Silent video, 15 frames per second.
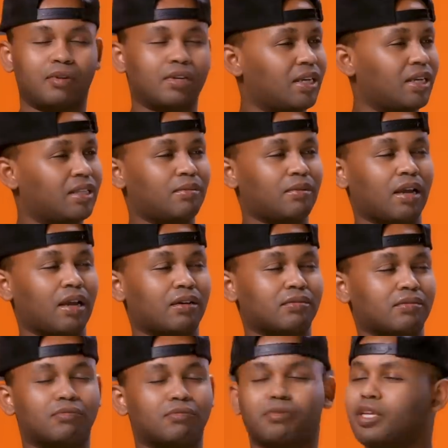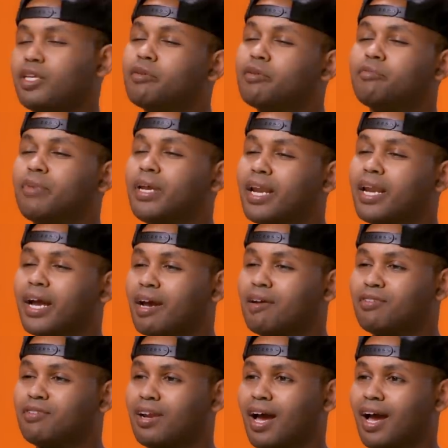looking at them like, "What do you mean I
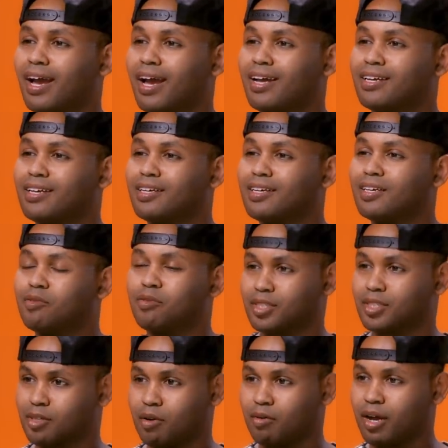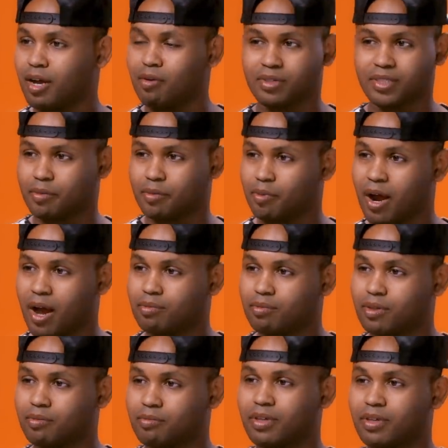can't fly? What is going on? What's the
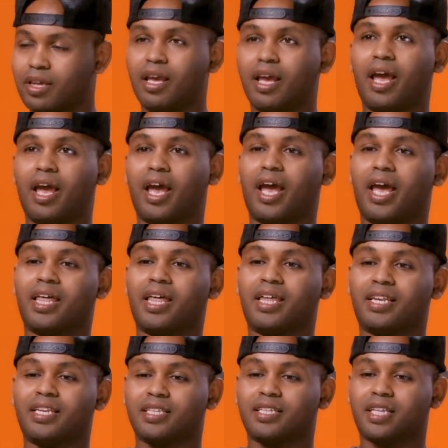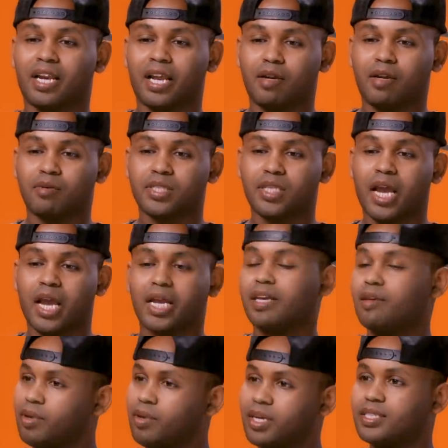problem?" And the lady was like,
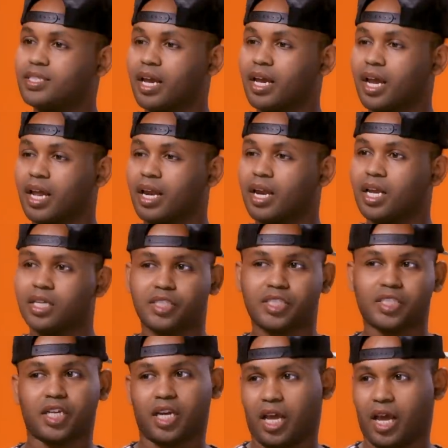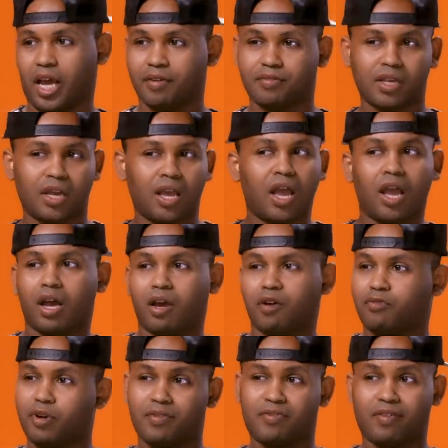give me a second. And she left.
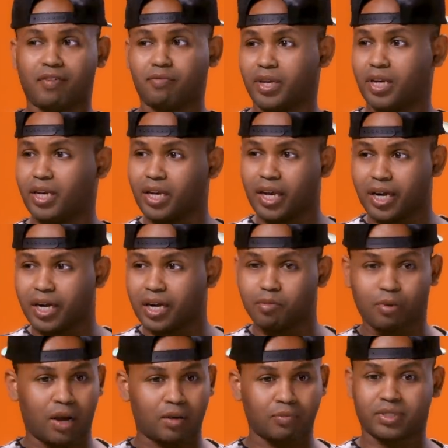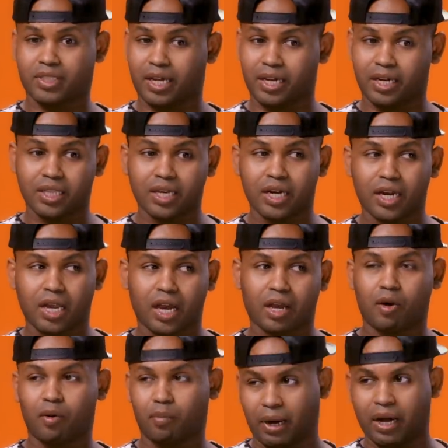45 minutes later, while I'm standing there
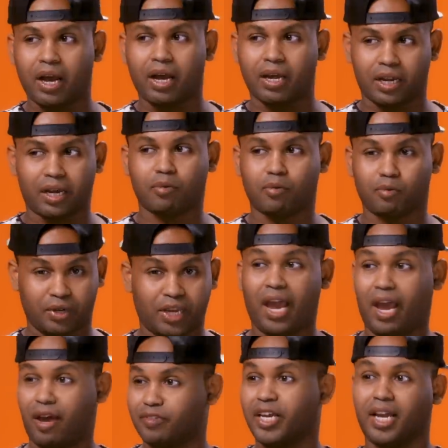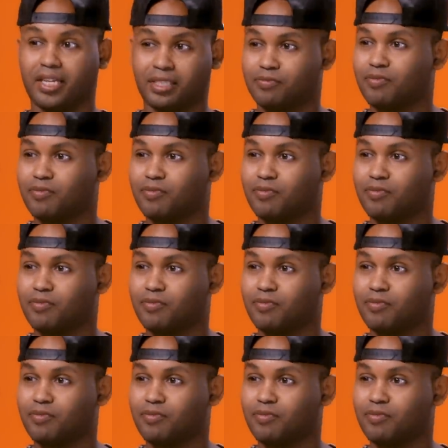like, oh my God, like we have to catch a